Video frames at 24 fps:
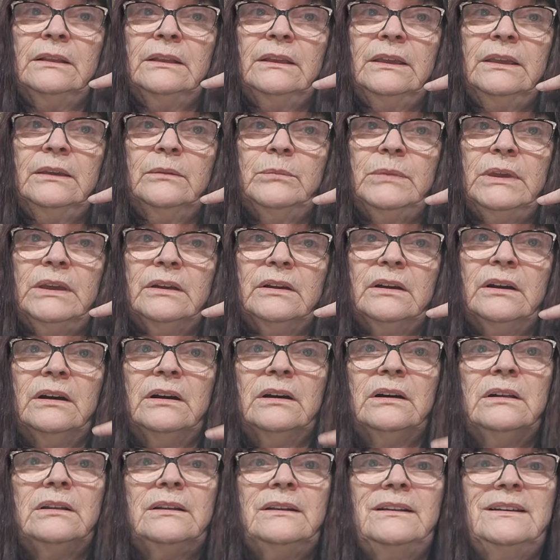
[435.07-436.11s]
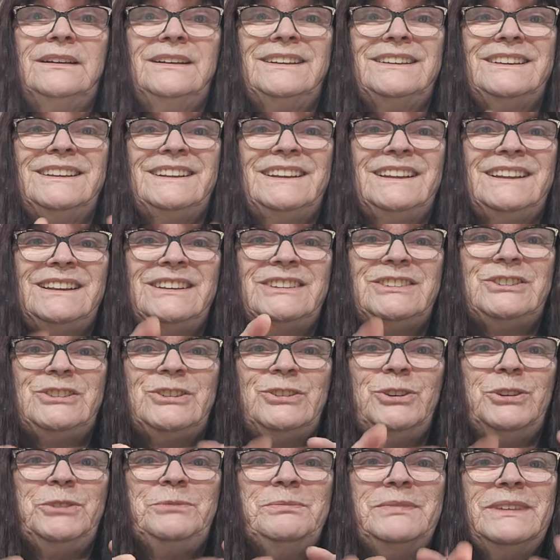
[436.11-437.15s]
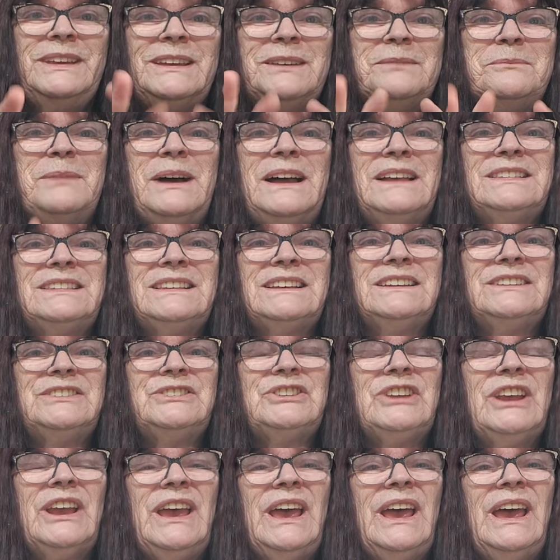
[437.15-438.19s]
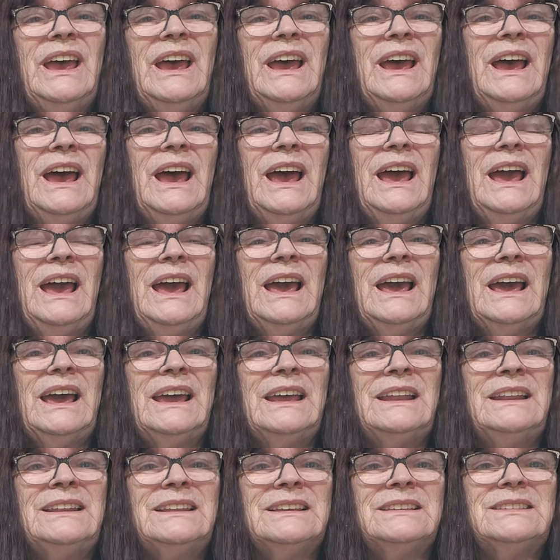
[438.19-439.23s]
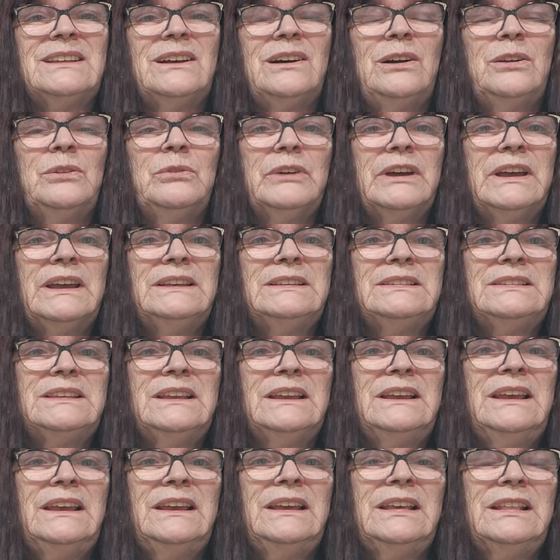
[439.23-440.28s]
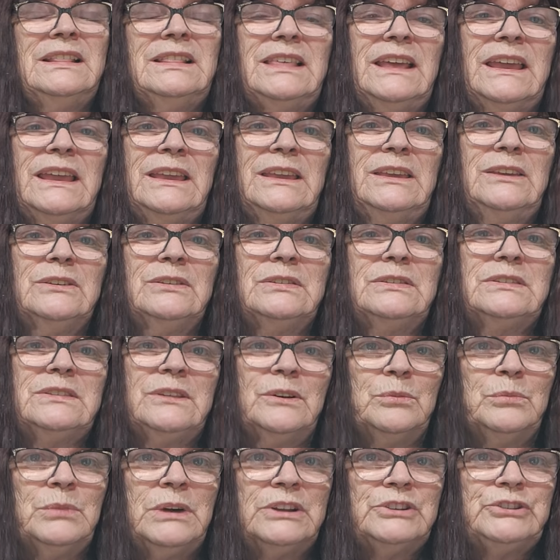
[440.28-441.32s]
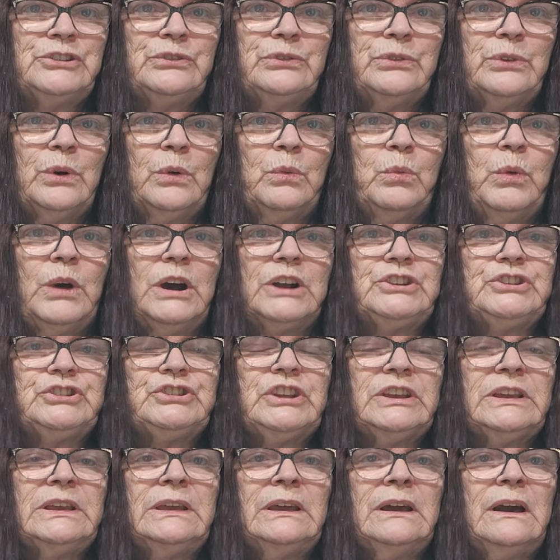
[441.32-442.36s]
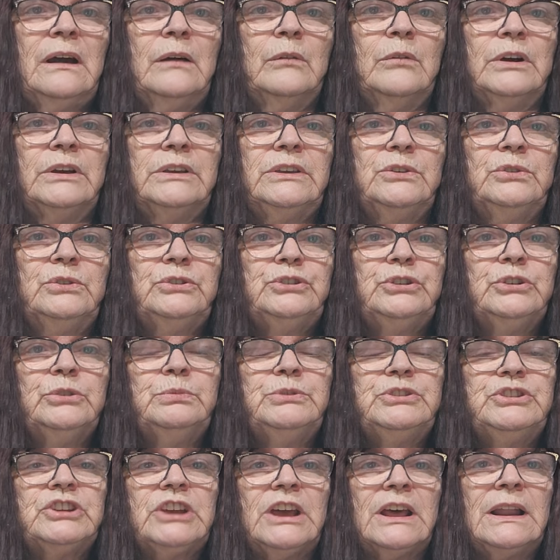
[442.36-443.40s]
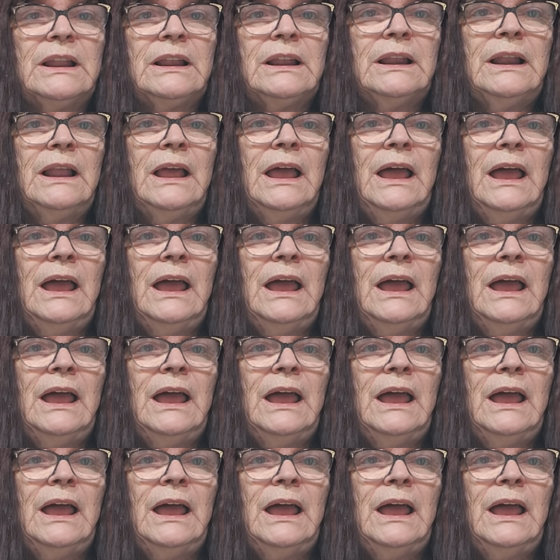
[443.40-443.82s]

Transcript: give me a call, shoot me a message. And as always, thank you so much for watching our YouTube channel.